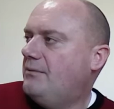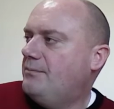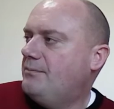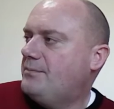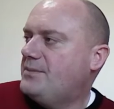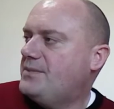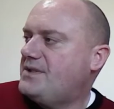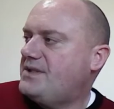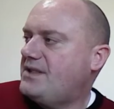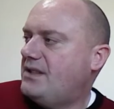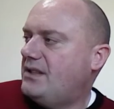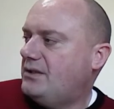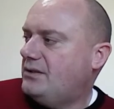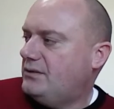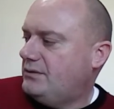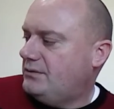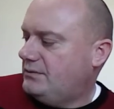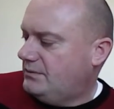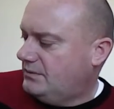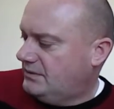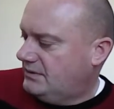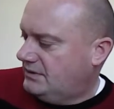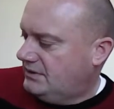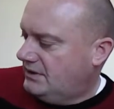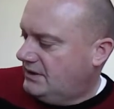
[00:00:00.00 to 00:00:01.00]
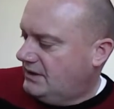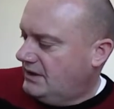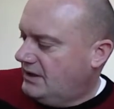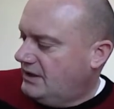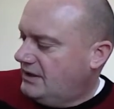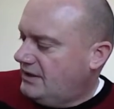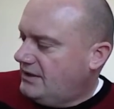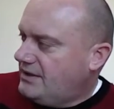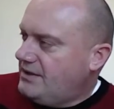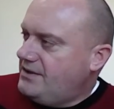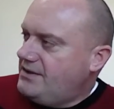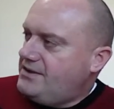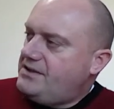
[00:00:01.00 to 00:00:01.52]
So
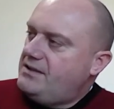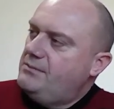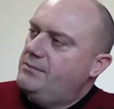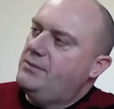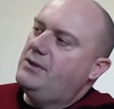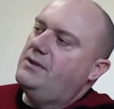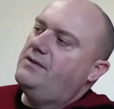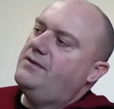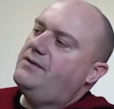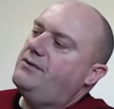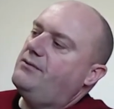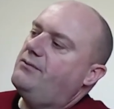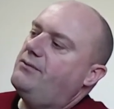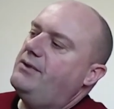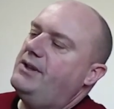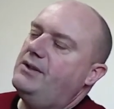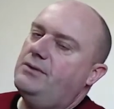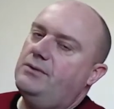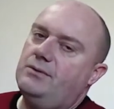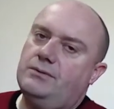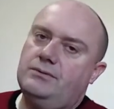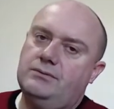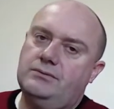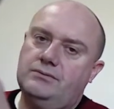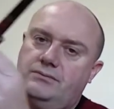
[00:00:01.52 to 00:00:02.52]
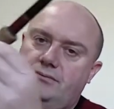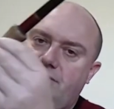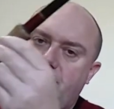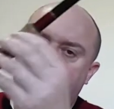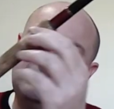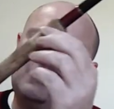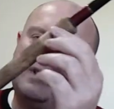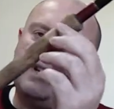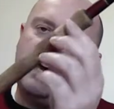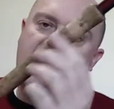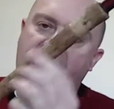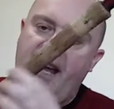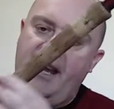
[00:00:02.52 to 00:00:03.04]
I used to move the reel
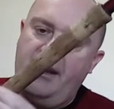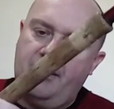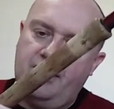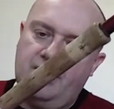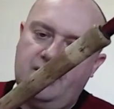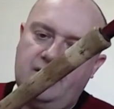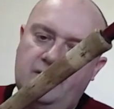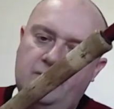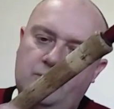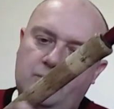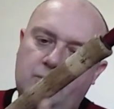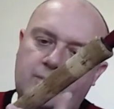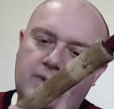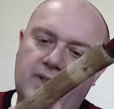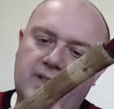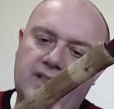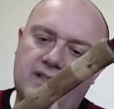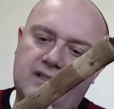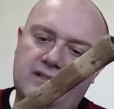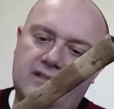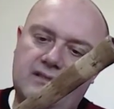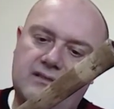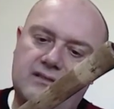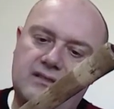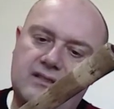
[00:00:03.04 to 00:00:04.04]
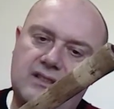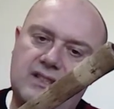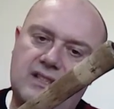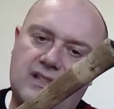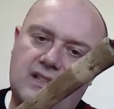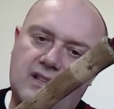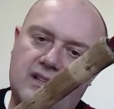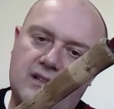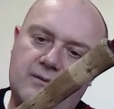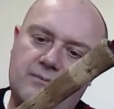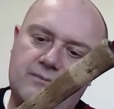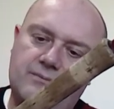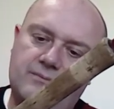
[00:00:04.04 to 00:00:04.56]
down a little bit,
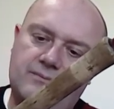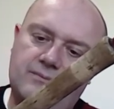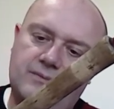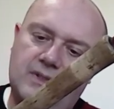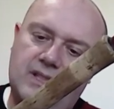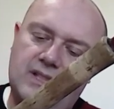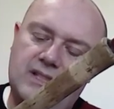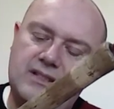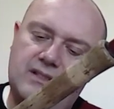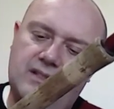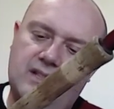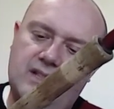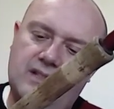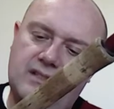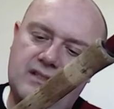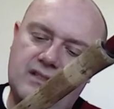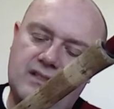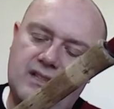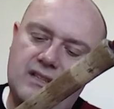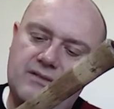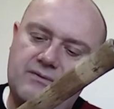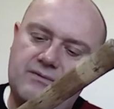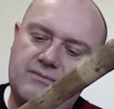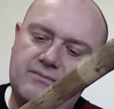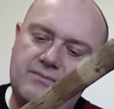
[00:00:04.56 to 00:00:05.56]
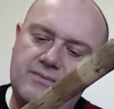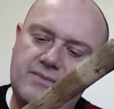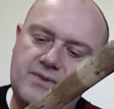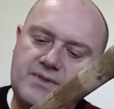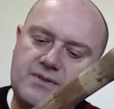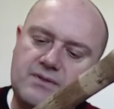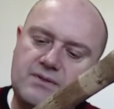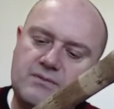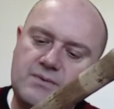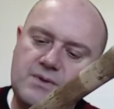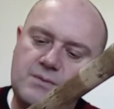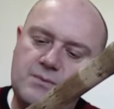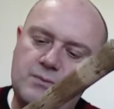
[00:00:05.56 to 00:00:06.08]
and
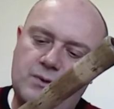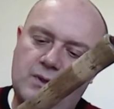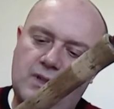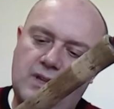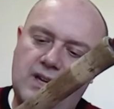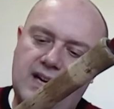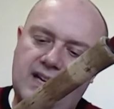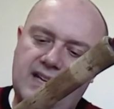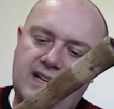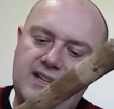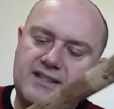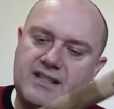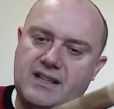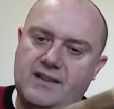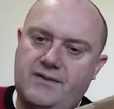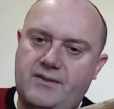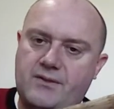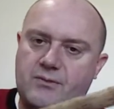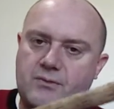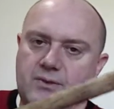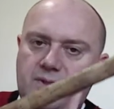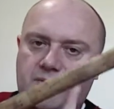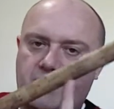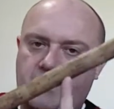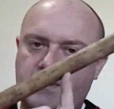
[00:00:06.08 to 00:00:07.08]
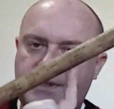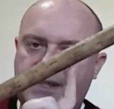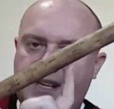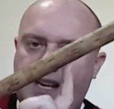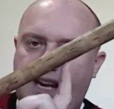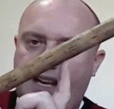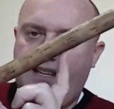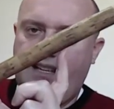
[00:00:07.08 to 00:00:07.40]
sort of was more likely to have the reel sat